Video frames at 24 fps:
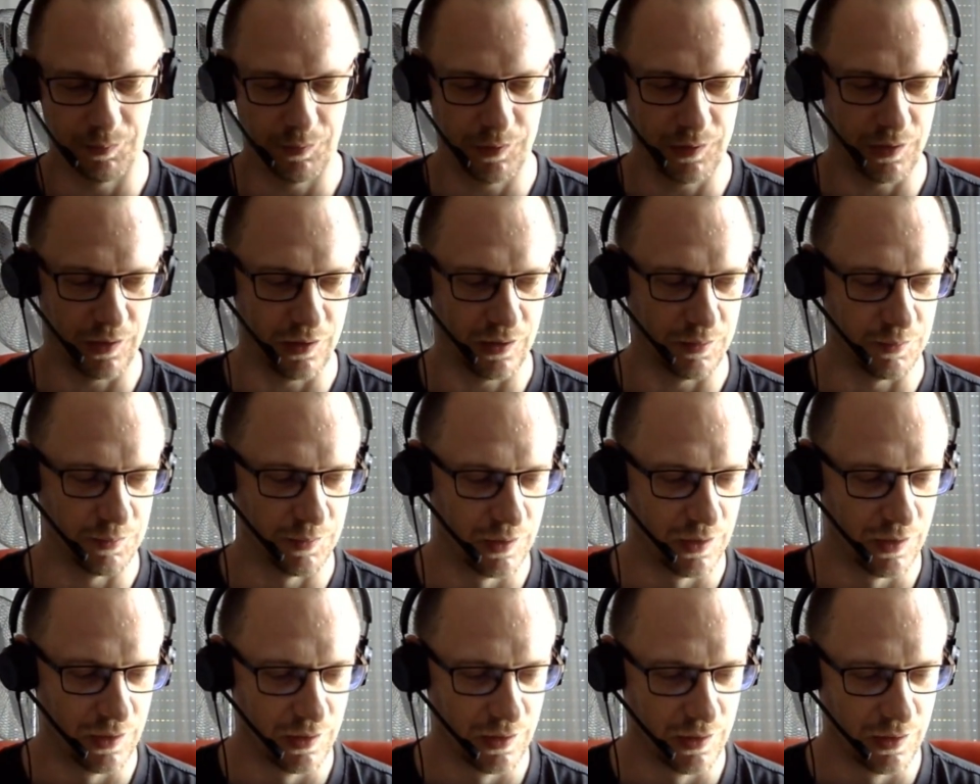
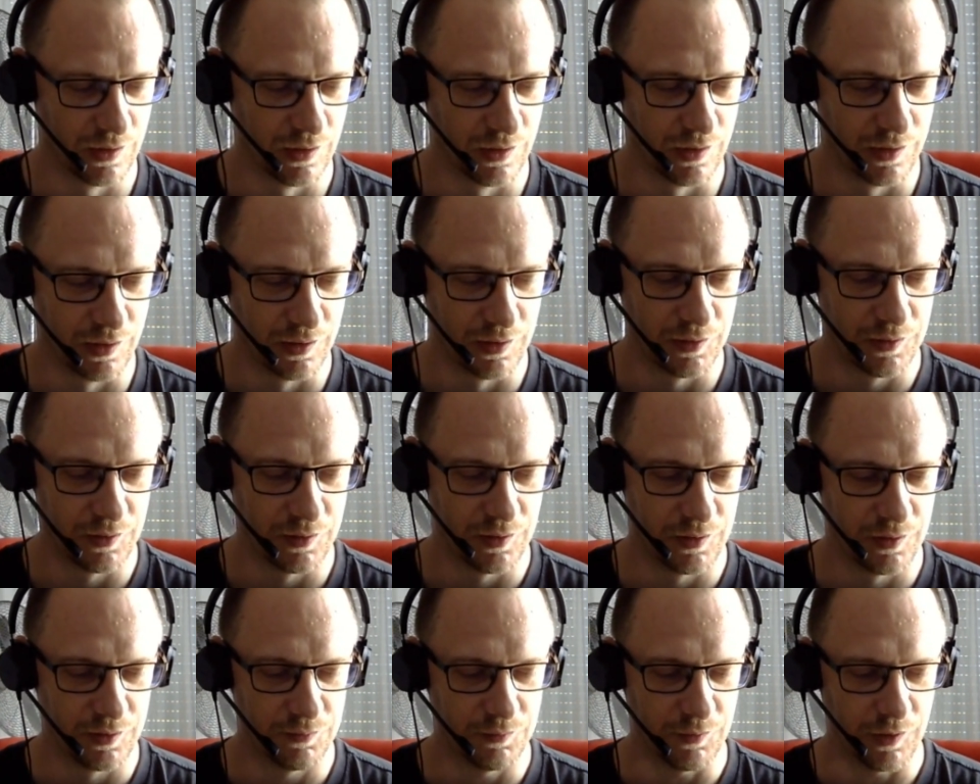
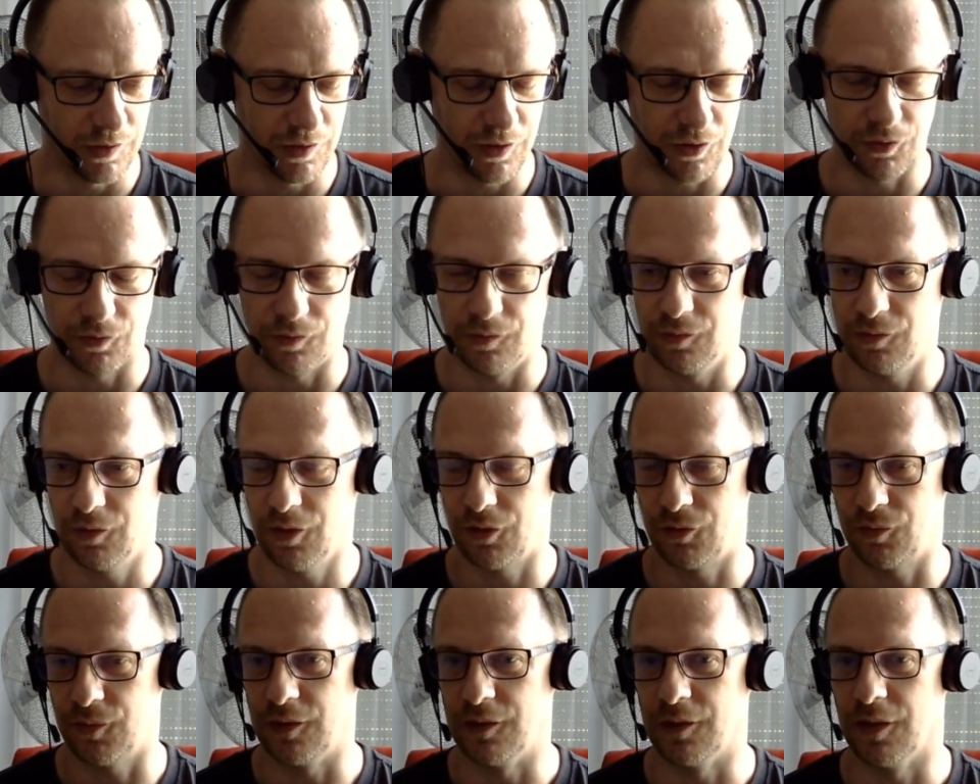
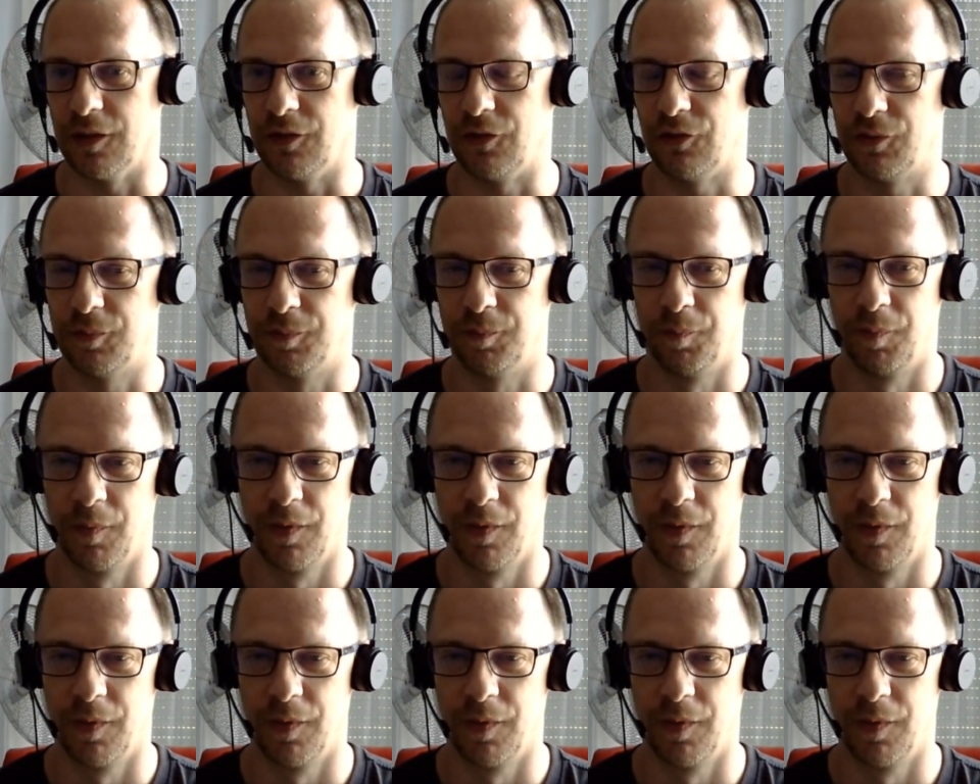not very nice.